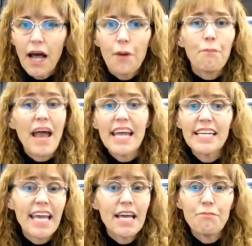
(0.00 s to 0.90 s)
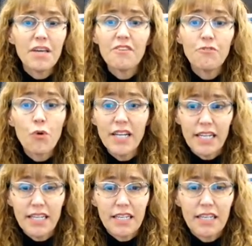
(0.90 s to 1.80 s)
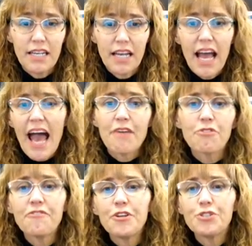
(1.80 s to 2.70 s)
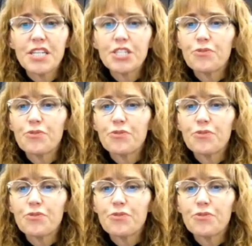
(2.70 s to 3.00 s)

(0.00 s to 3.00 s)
Pain can't be avoided, and refusing to